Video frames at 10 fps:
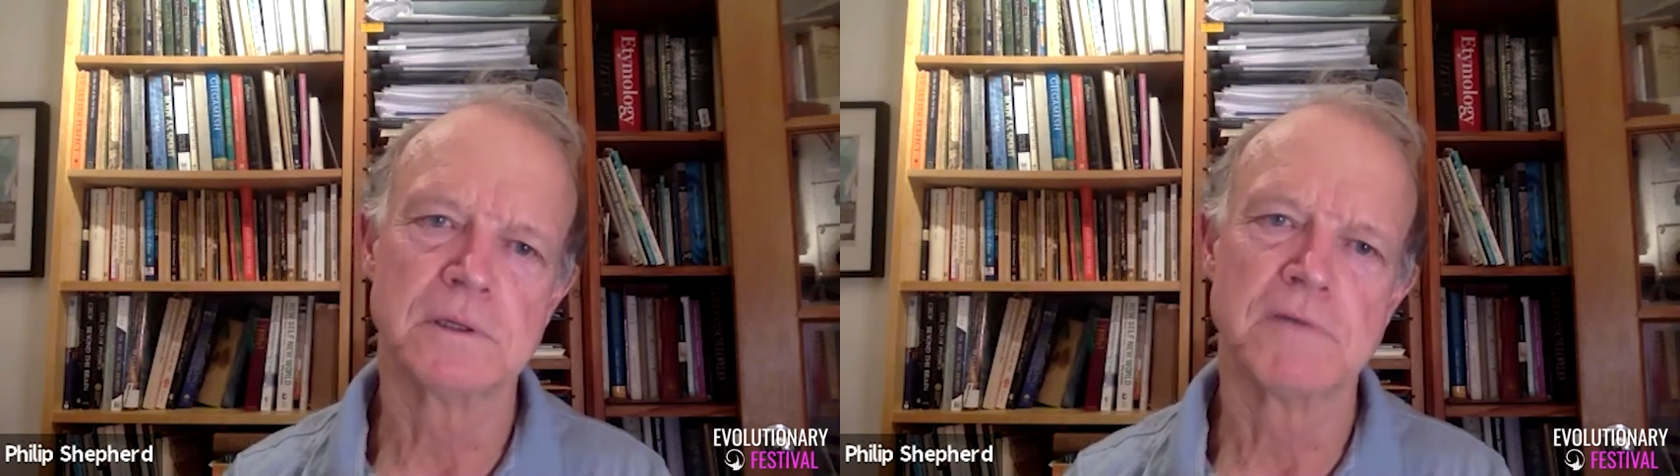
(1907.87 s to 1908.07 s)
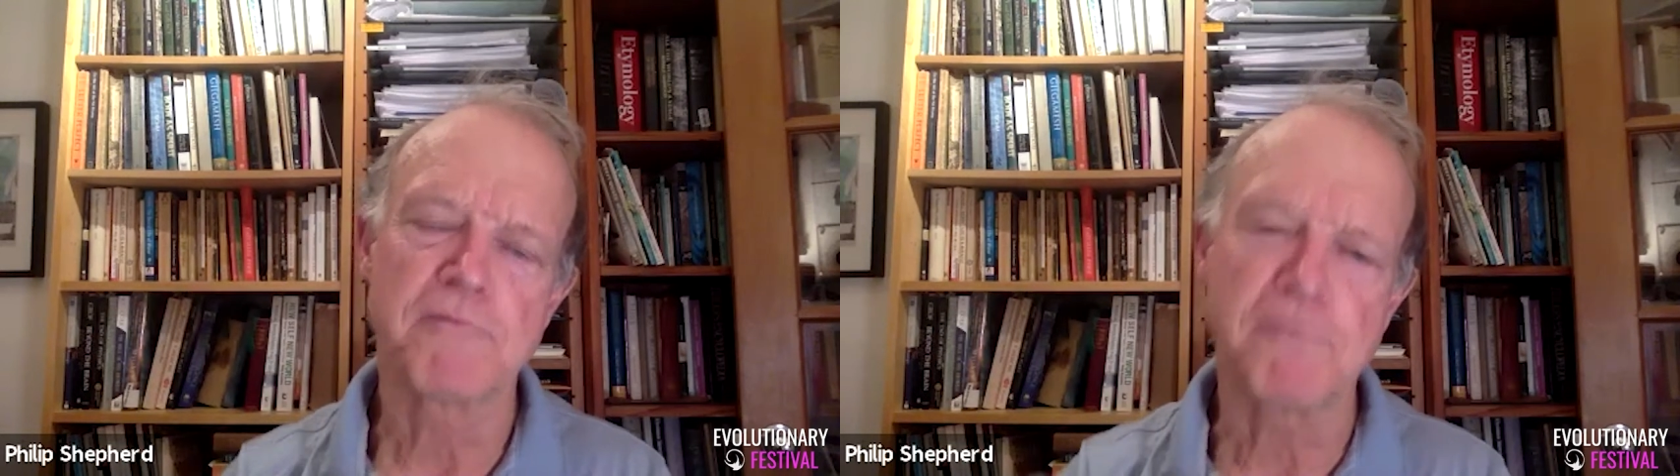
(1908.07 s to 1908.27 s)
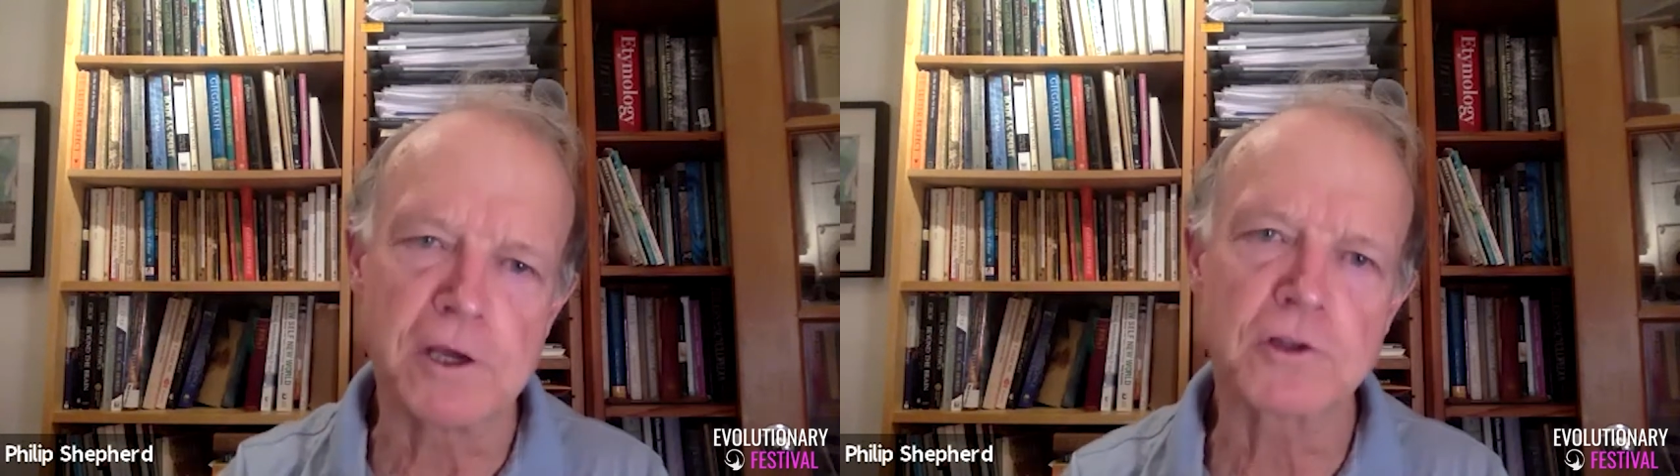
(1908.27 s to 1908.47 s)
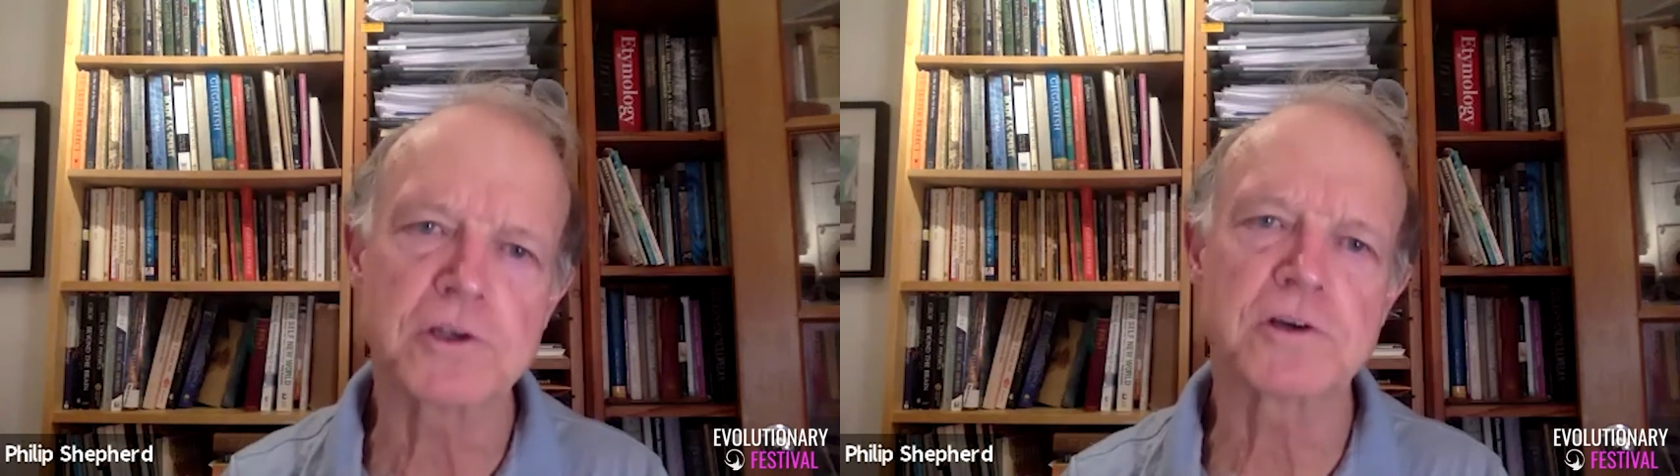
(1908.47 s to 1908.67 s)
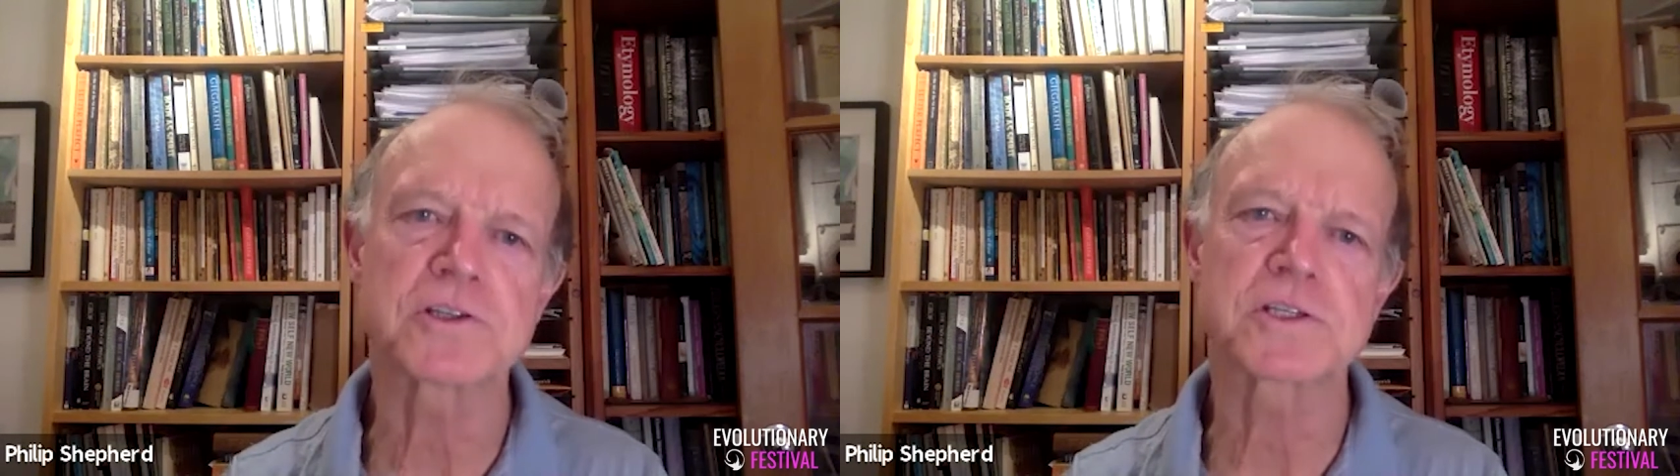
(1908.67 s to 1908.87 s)
Feel
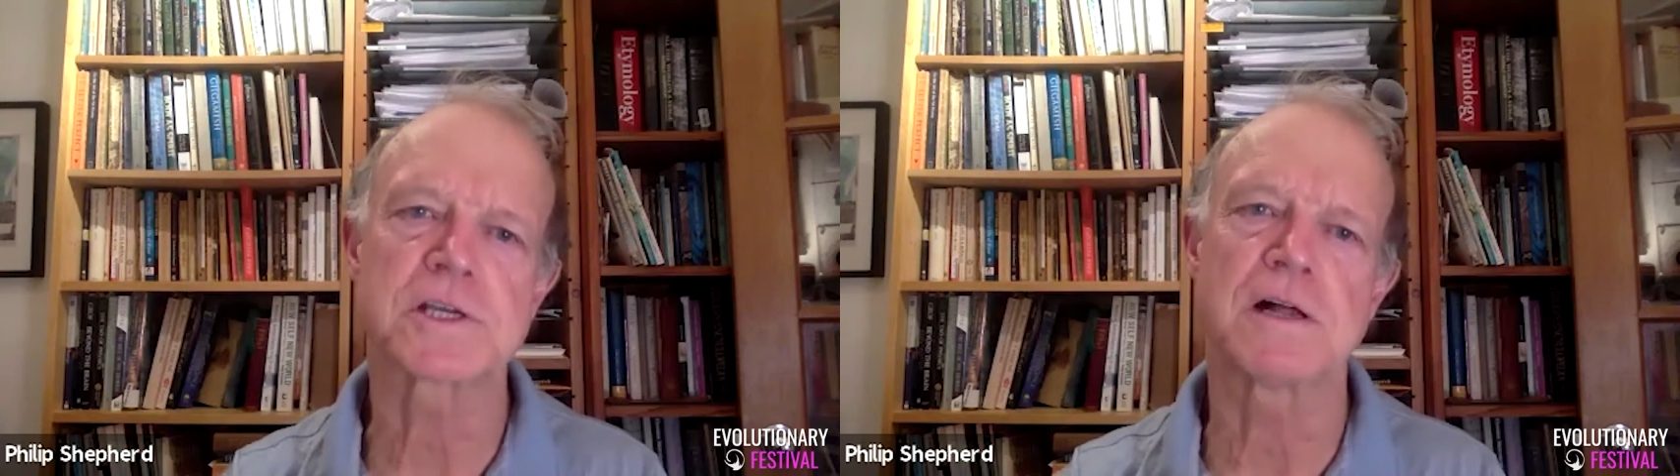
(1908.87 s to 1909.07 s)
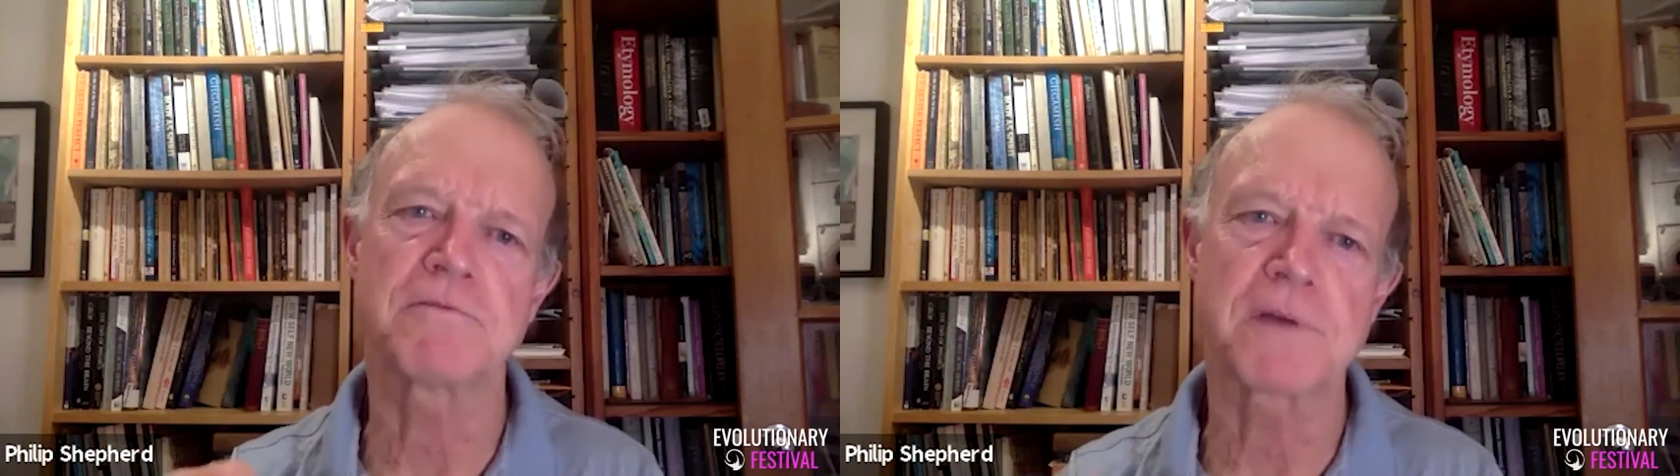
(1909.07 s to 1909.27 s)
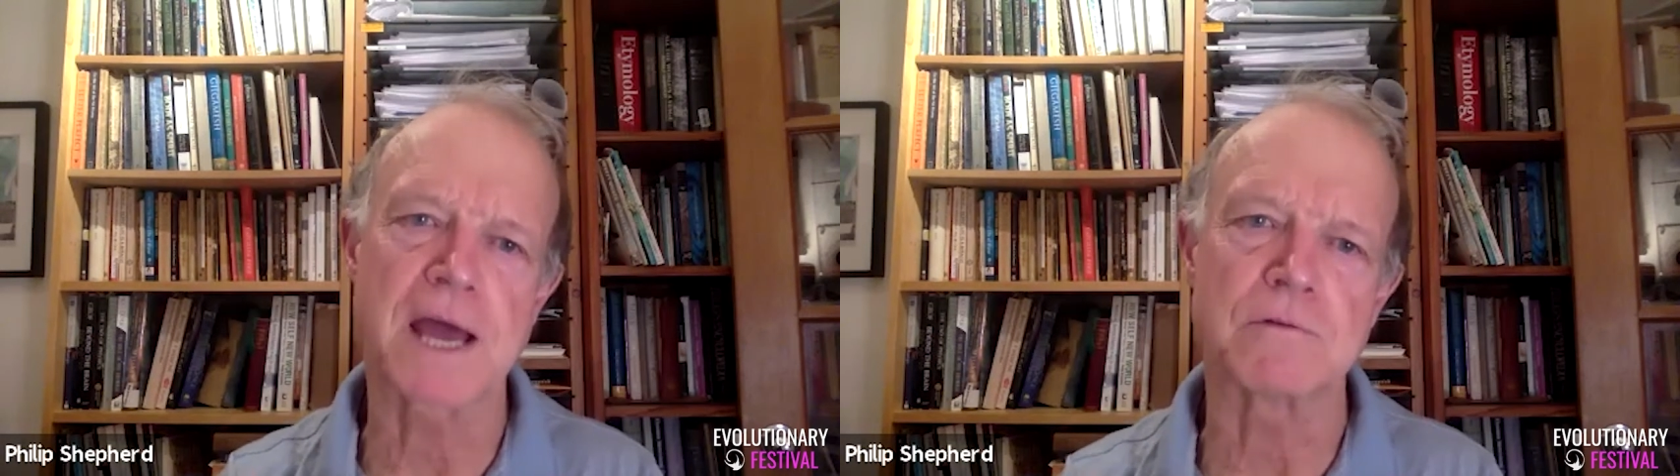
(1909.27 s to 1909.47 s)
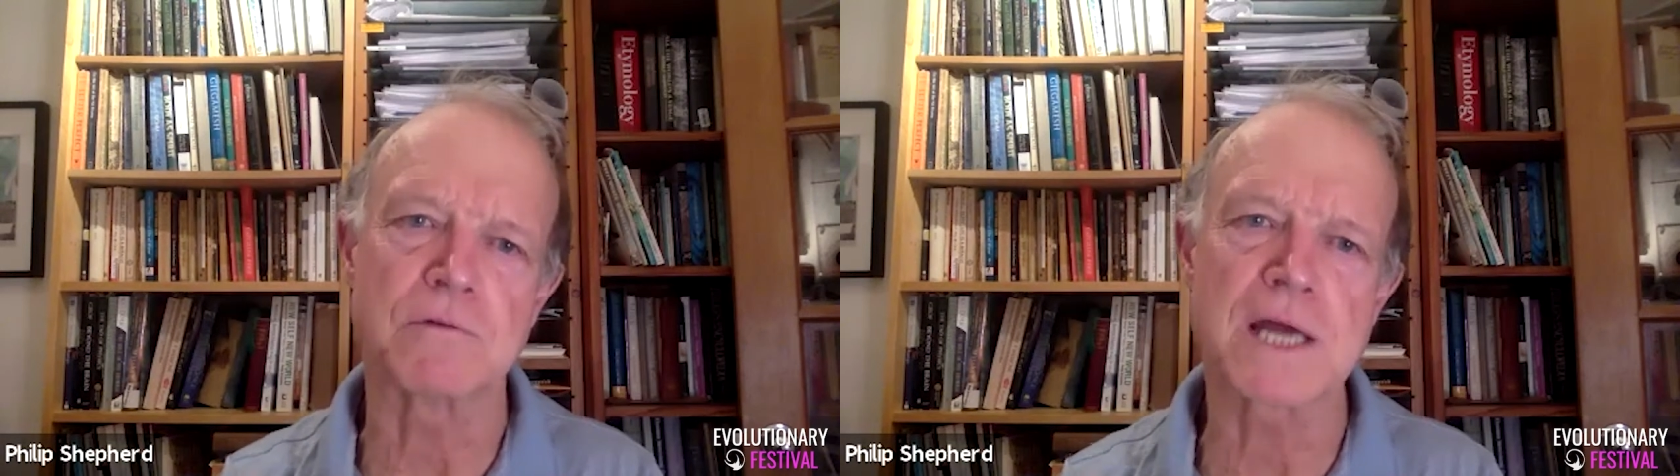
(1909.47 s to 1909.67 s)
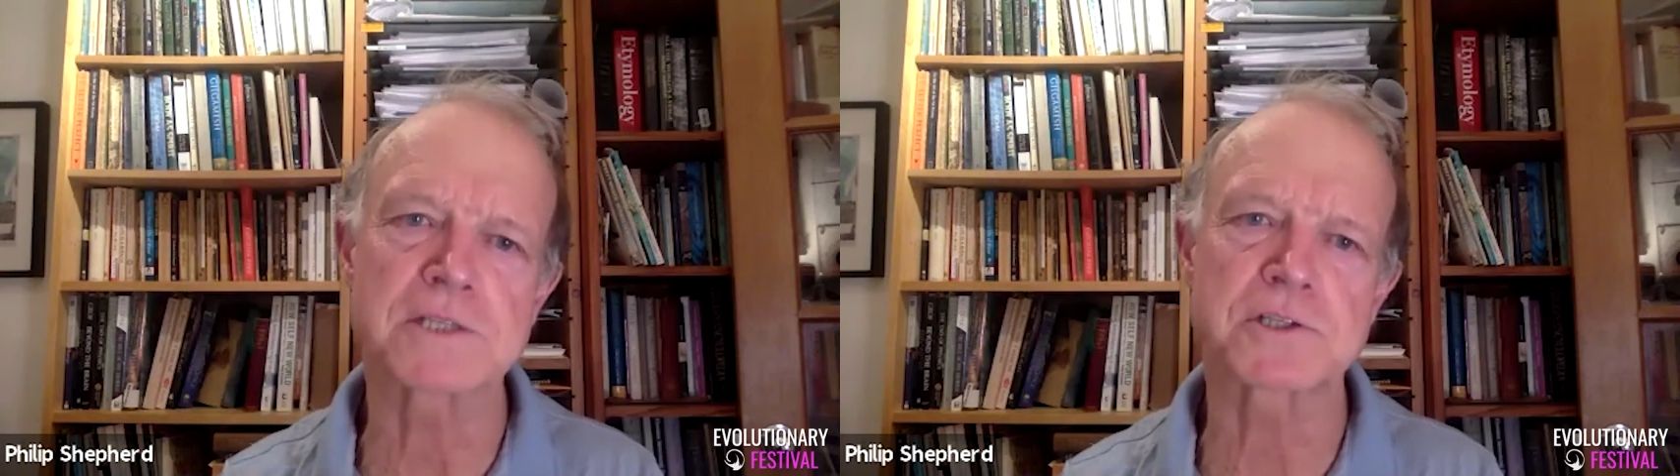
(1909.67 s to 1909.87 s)
yourself at
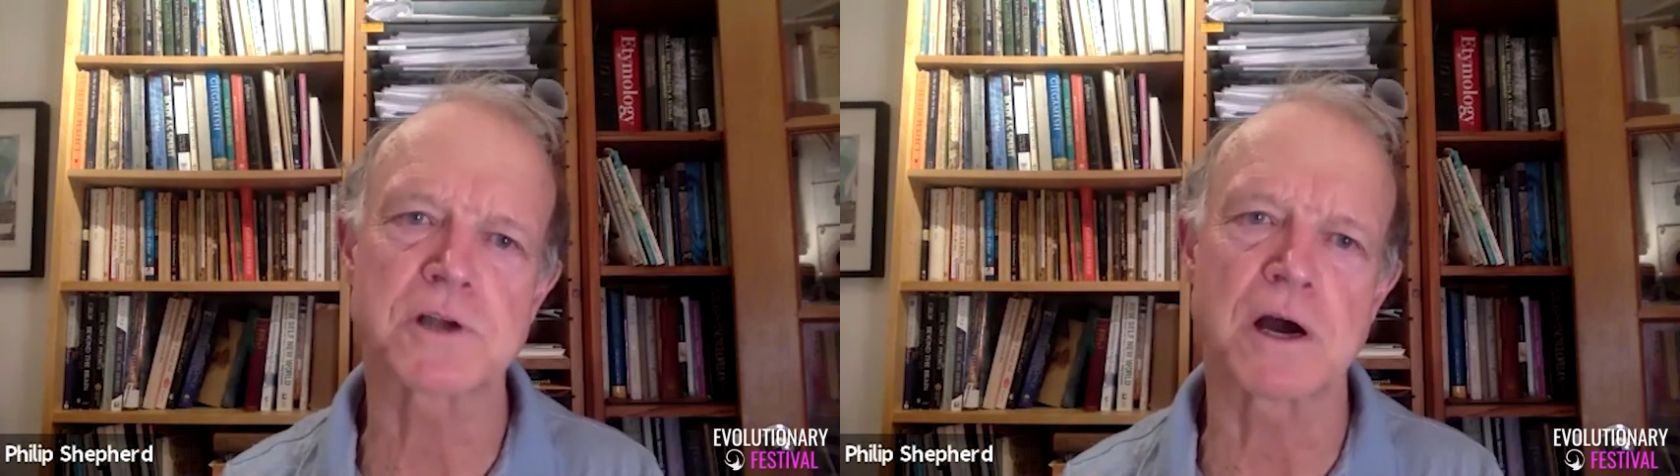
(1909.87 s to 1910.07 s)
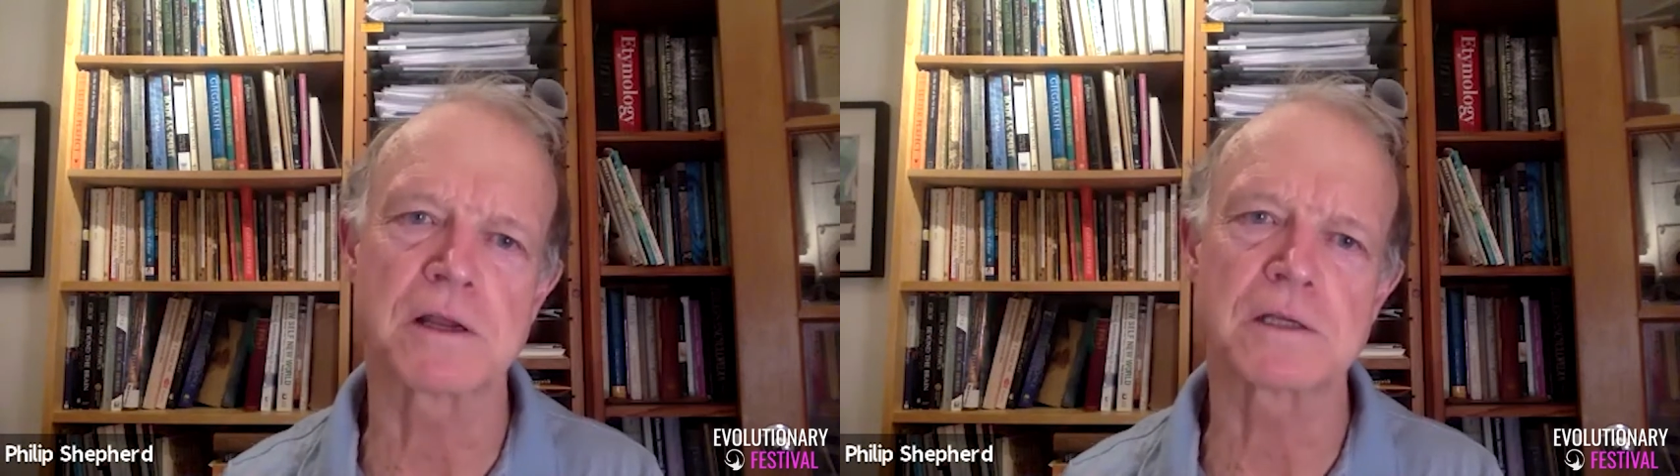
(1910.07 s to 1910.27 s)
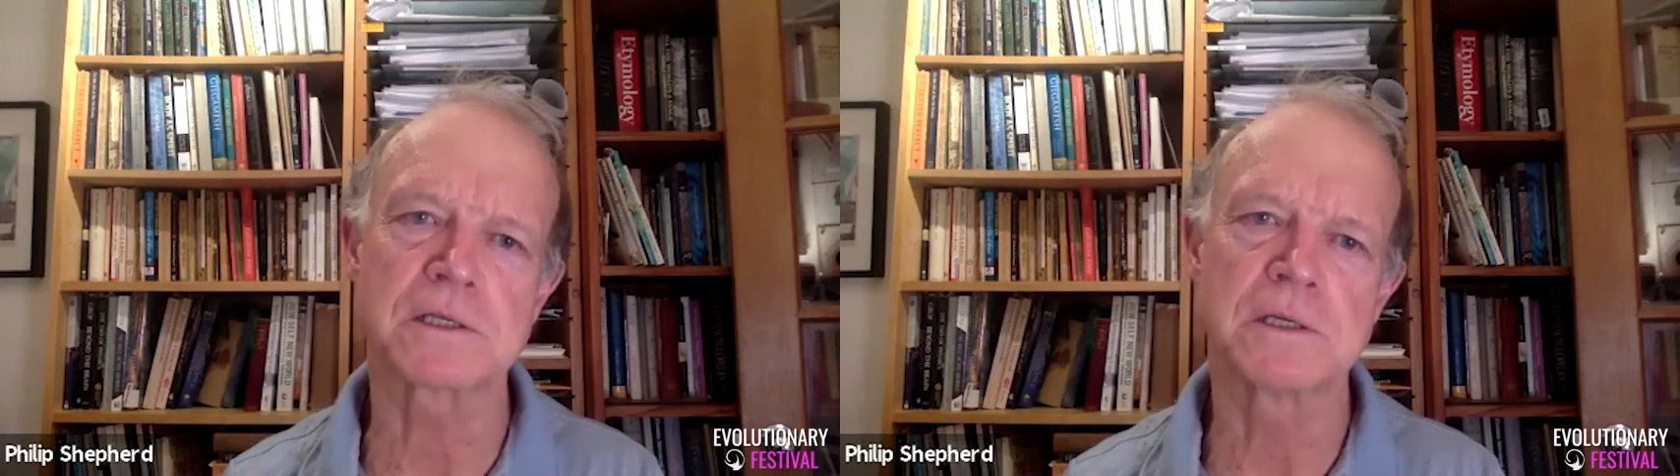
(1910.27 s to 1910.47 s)
rest on it